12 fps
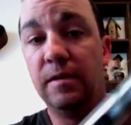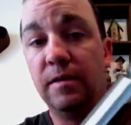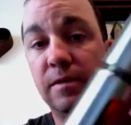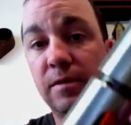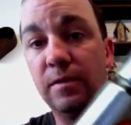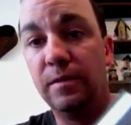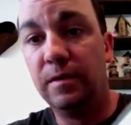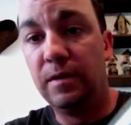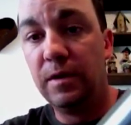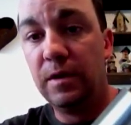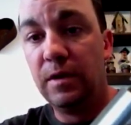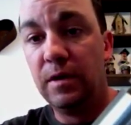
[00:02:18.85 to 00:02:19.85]
Little
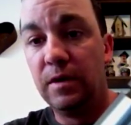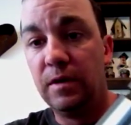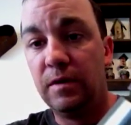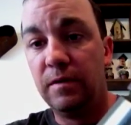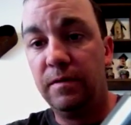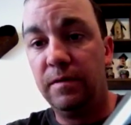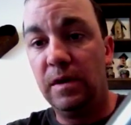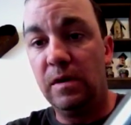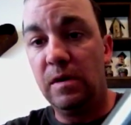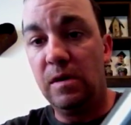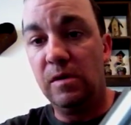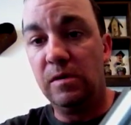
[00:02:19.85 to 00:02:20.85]
fill
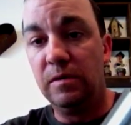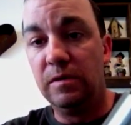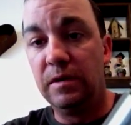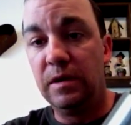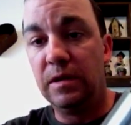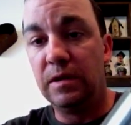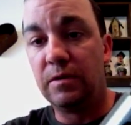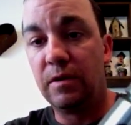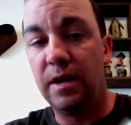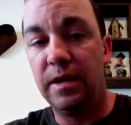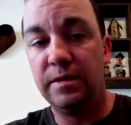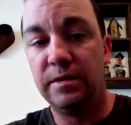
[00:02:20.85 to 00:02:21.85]
hole in the
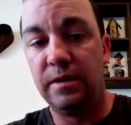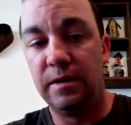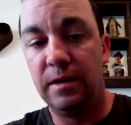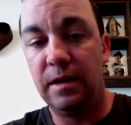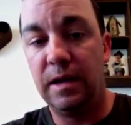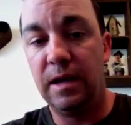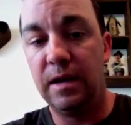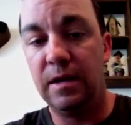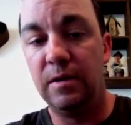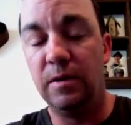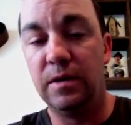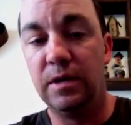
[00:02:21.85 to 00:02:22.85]
threads, and a
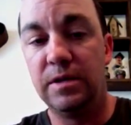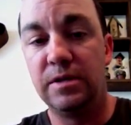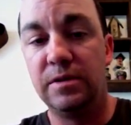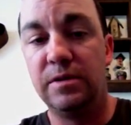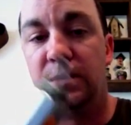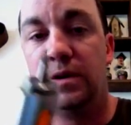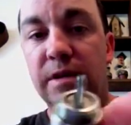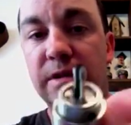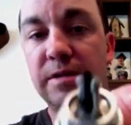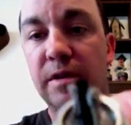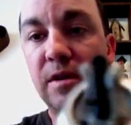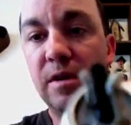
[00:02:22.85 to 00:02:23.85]
new addition to it
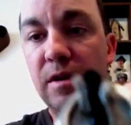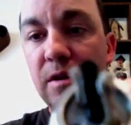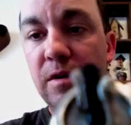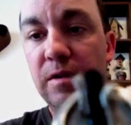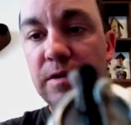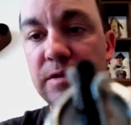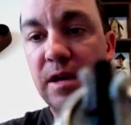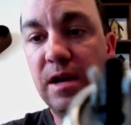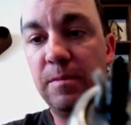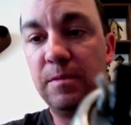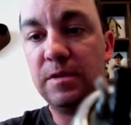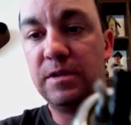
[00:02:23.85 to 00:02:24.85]
is on the top.